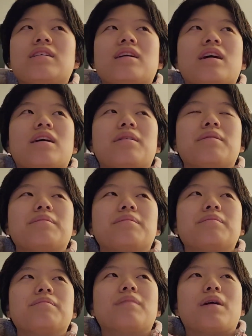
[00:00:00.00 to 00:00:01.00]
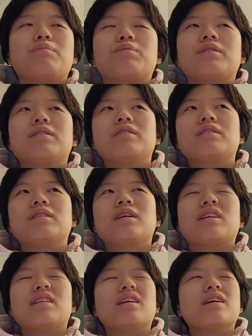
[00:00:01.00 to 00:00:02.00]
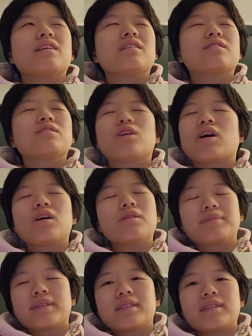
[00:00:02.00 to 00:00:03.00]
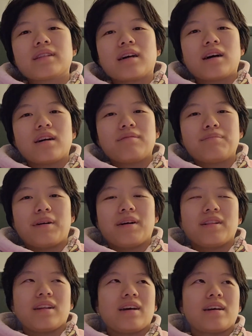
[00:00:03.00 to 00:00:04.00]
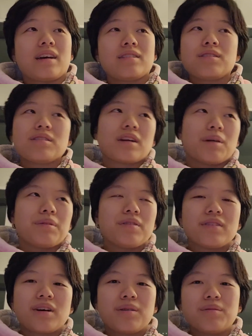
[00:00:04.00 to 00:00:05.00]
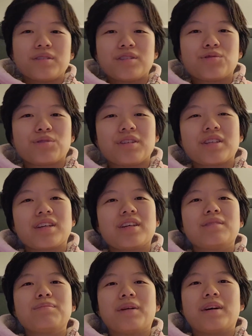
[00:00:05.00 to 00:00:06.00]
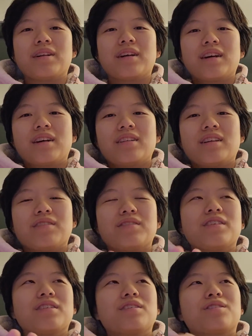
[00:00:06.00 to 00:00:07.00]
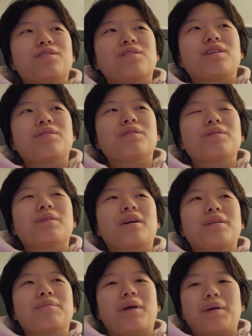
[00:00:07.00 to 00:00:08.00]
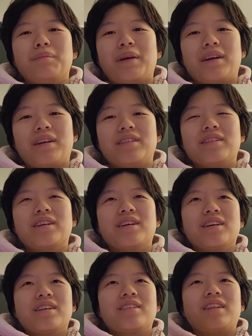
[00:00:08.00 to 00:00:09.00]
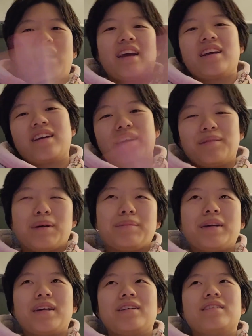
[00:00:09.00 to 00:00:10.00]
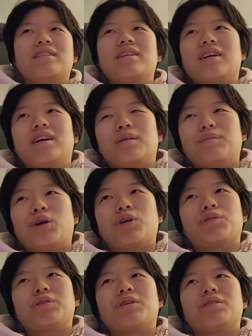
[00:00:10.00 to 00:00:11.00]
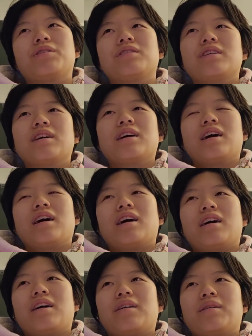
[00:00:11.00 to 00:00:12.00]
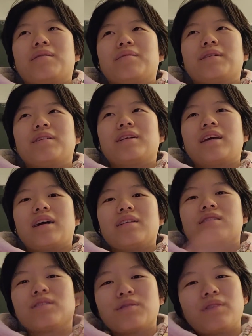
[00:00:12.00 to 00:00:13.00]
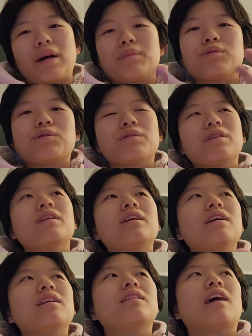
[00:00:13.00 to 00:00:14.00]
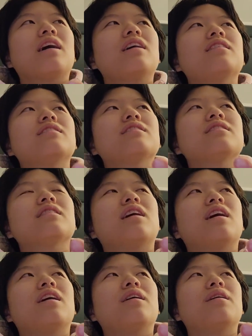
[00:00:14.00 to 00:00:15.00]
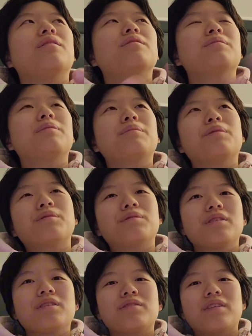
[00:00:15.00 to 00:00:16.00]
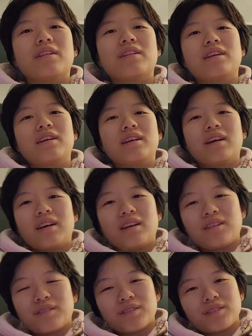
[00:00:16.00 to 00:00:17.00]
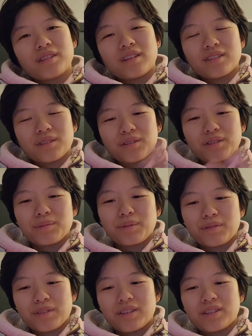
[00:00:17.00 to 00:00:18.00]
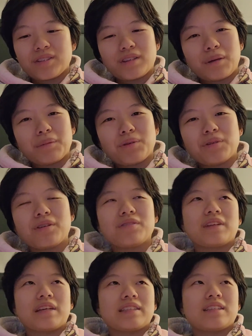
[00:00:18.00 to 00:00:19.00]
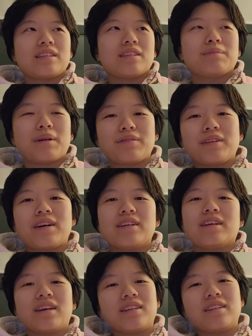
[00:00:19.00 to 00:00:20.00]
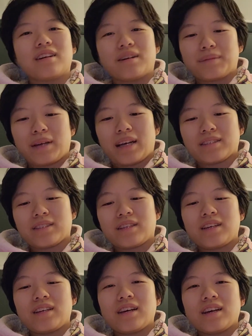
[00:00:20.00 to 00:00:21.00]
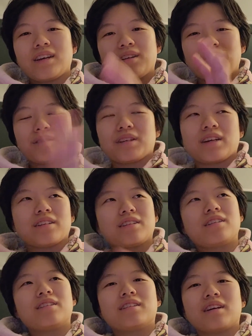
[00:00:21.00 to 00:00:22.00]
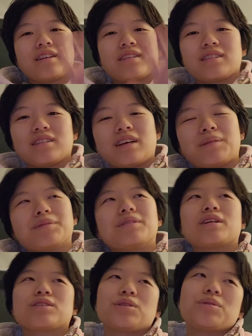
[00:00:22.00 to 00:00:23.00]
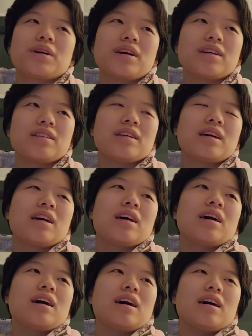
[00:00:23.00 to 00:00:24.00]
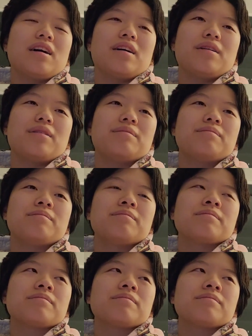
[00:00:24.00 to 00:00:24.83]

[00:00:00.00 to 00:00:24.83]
my prints and like charms and stuff, but like I sold a couple of them, which is really good, but definitely crochet was like my main thing and my main earner. Yeah, so vibes were really nice. The people were really friendly. It's always super fun to table with Naces, my friend, and Cassidy, who's like like the table next to us. um